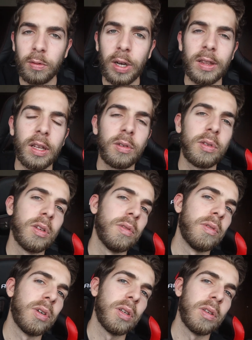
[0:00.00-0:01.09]
Right now,
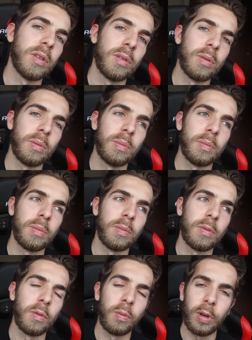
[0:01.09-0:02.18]
silver is
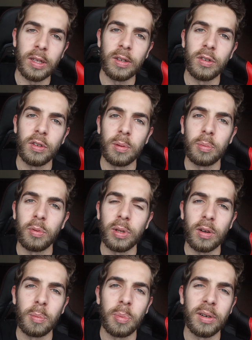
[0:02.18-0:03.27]
really cheap when
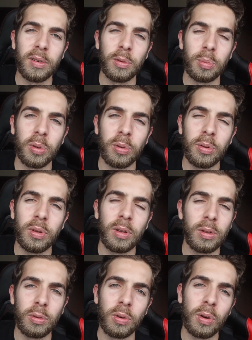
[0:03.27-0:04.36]
compared to
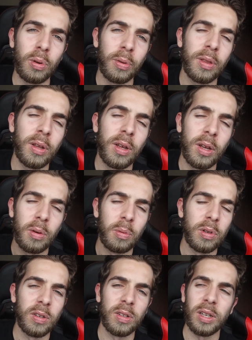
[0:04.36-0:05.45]
gold,
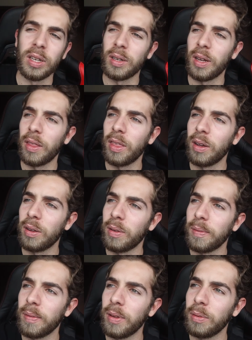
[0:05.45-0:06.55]
which is like, I think
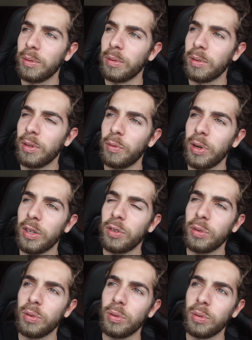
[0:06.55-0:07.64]
the
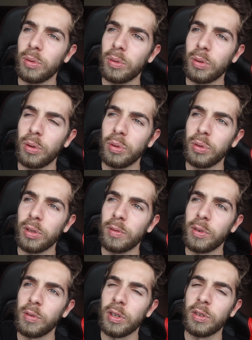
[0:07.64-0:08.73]
ratio, gold to
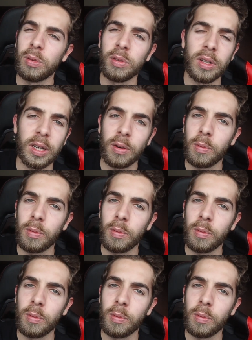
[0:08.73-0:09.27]
silver ratio is like